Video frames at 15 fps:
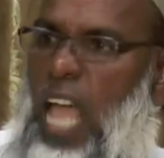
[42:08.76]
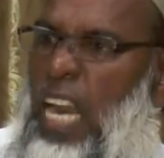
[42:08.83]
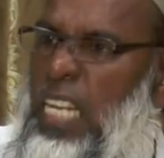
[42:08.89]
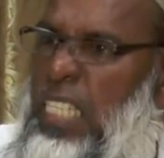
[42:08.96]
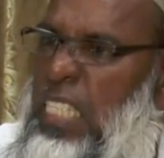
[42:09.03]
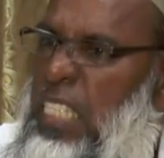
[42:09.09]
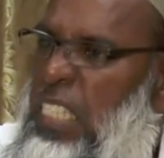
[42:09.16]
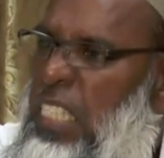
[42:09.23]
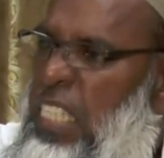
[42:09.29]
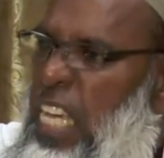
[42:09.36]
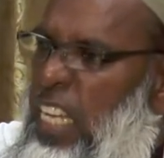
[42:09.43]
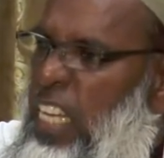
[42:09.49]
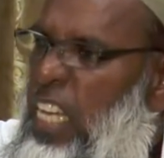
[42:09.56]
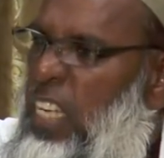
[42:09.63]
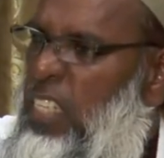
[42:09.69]
that is
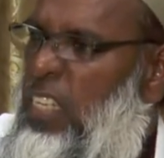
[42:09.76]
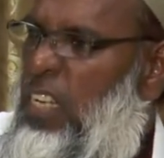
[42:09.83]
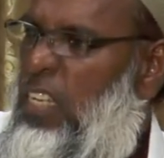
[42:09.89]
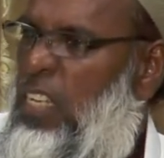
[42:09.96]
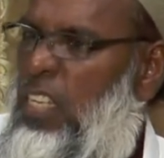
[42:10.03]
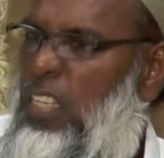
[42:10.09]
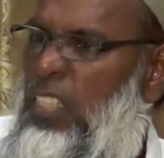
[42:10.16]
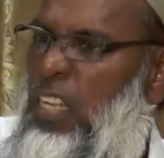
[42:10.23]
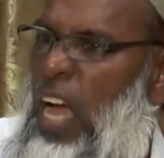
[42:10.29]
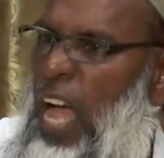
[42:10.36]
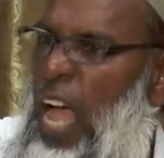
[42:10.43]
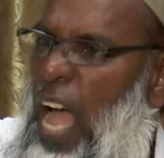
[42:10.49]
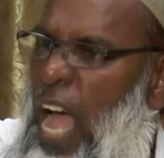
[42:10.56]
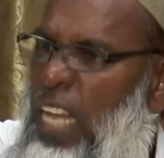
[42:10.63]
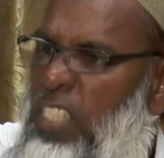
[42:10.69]
taking the
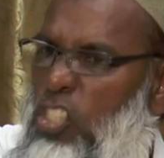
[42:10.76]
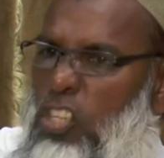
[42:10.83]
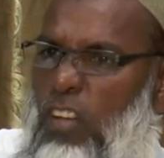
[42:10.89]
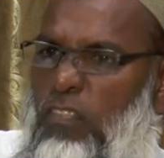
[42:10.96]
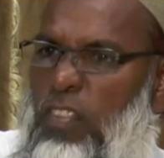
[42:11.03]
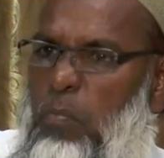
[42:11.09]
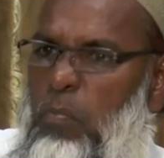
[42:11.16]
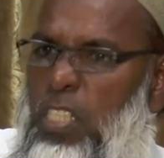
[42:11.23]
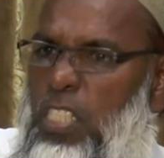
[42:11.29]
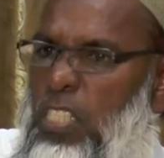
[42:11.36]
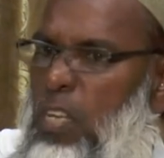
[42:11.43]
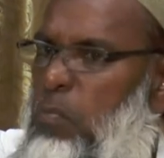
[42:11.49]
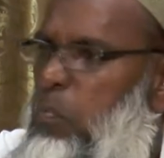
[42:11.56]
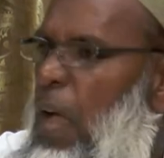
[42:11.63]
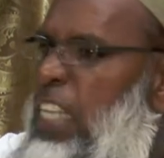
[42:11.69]
hearts of the
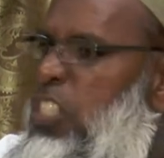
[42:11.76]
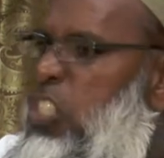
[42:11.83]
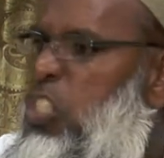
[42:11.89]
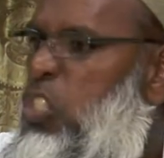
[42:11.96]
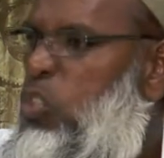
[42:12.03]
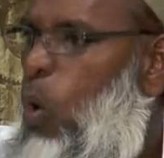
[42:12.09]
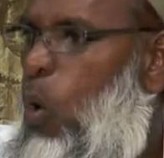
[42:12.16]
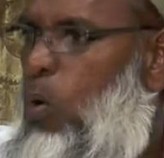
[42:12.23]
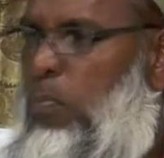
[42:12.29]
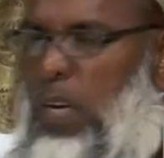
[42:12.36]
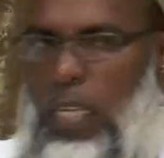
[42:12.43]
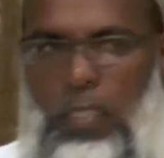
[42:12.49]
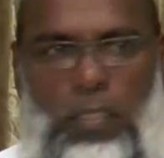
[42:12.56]
Muslim by storm.